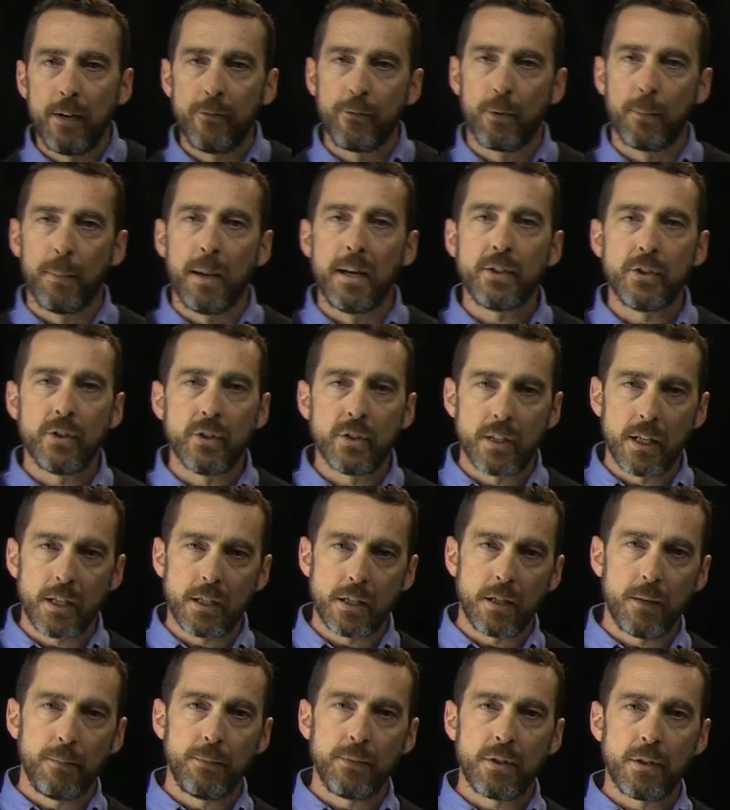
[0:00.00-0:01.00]
information
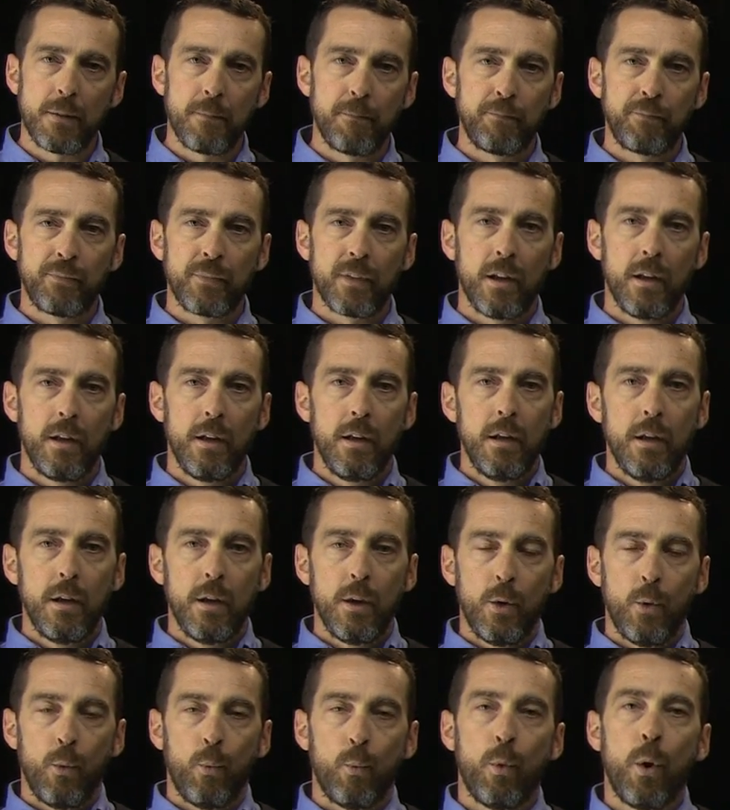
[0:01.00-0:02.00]
systems,
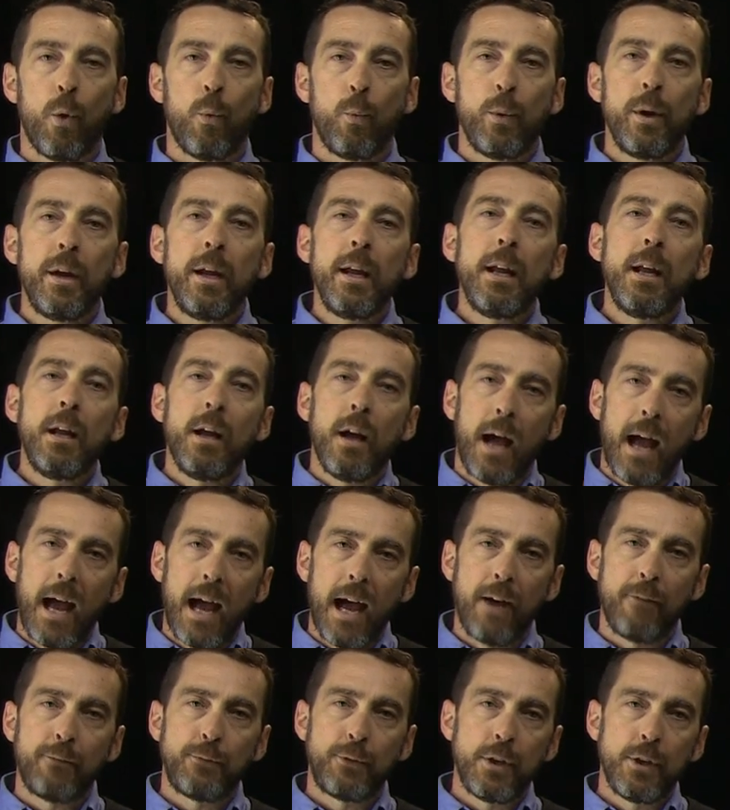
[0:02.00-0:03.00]
what we
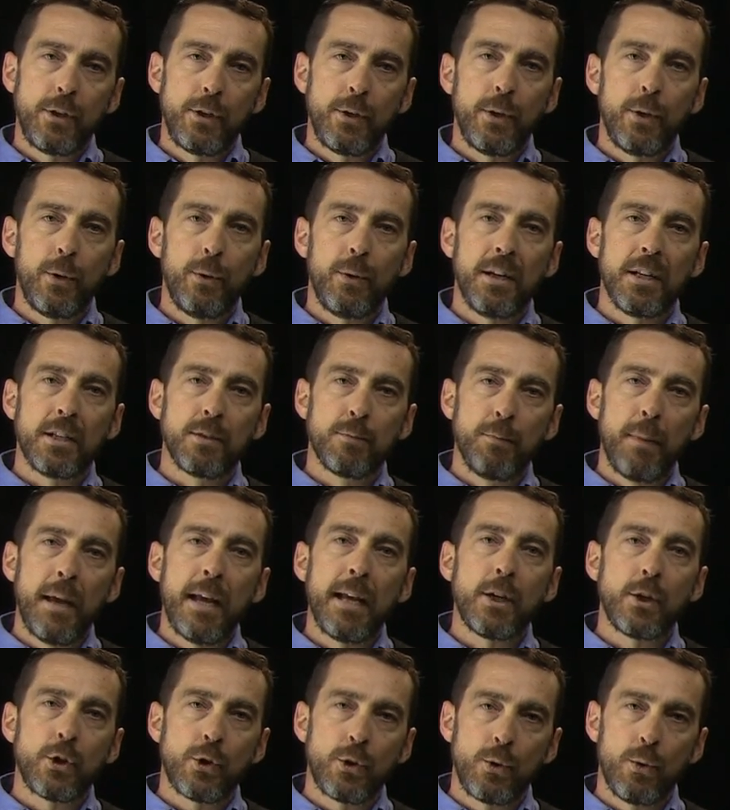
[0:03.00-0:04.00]
have to do is
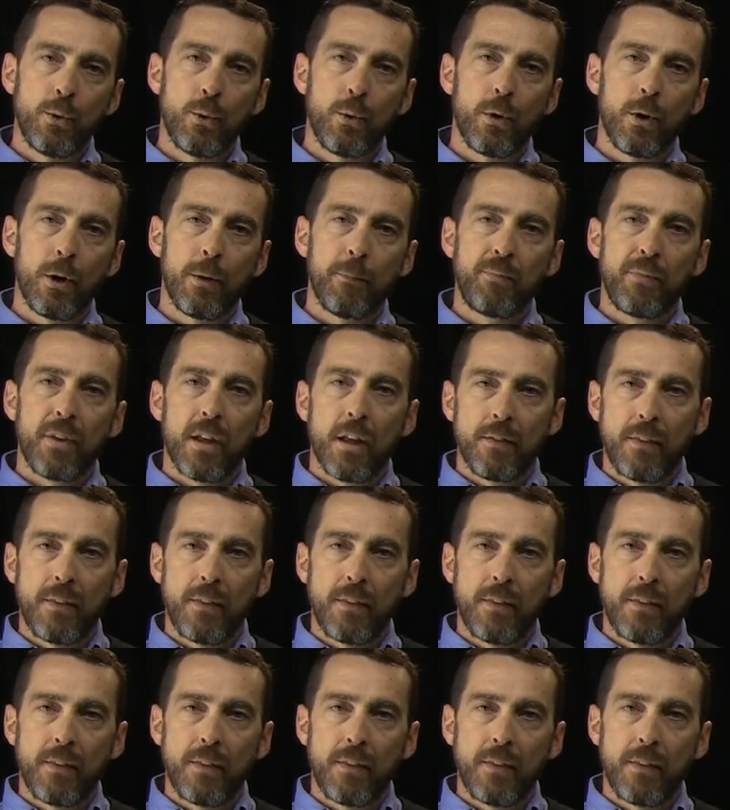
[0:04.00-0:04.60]
make sure